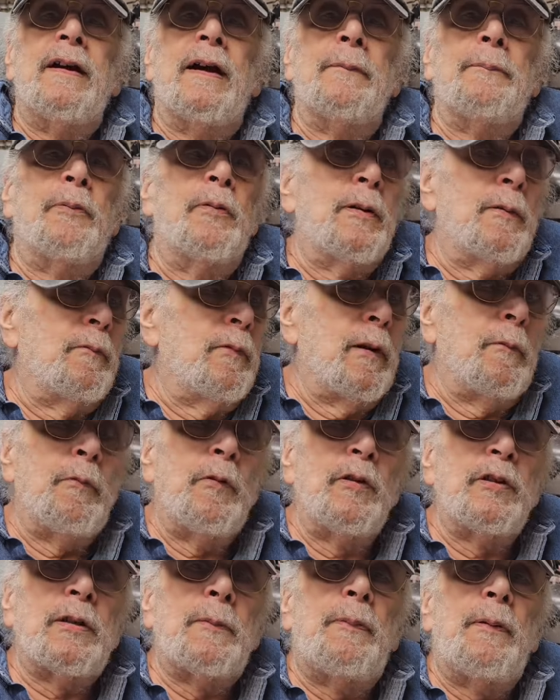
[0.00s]
I put in what I'm
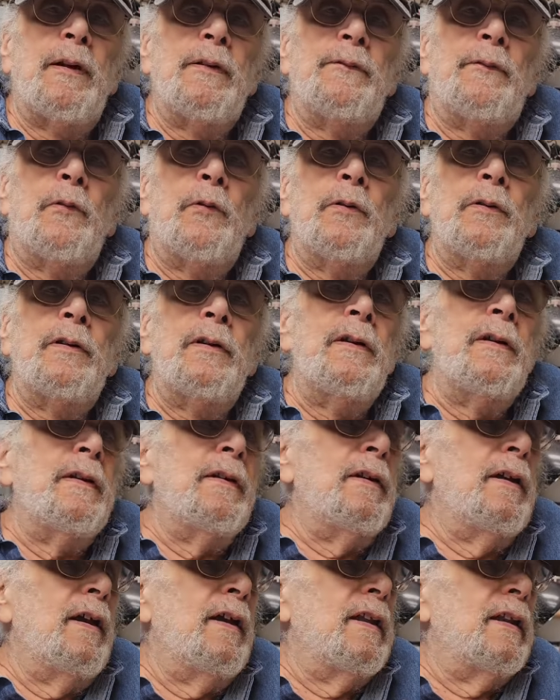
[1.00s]
willing to pay for it,
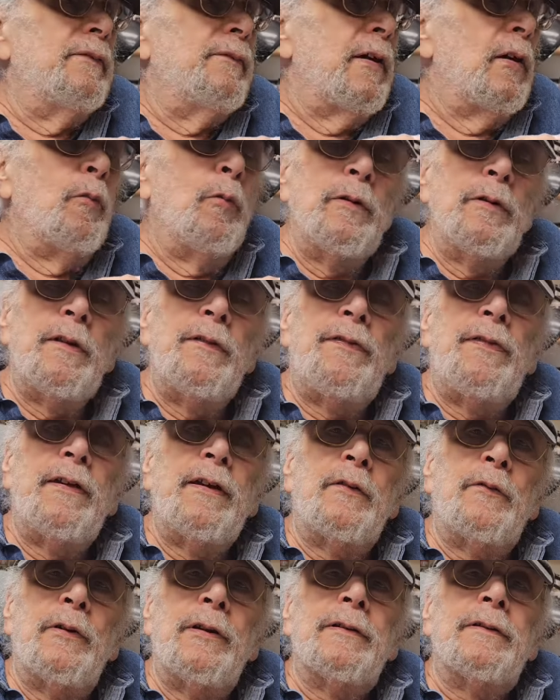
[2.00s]
and if I win the thing,
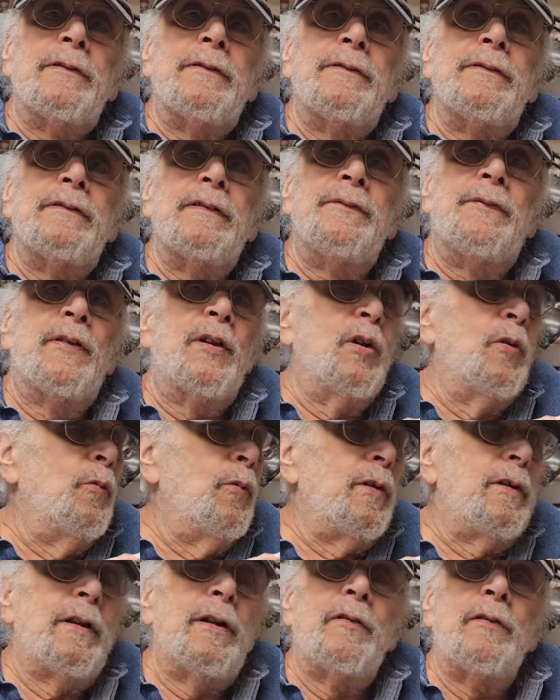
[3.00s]
great. If I don't
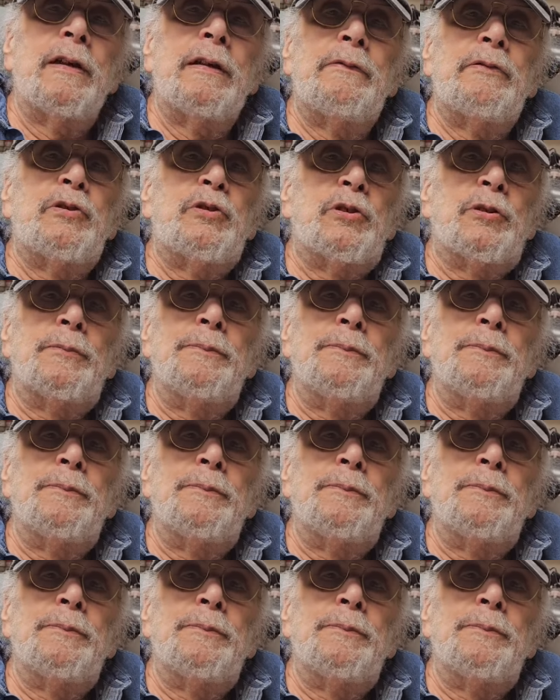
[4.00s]
win it, I don't give a shit.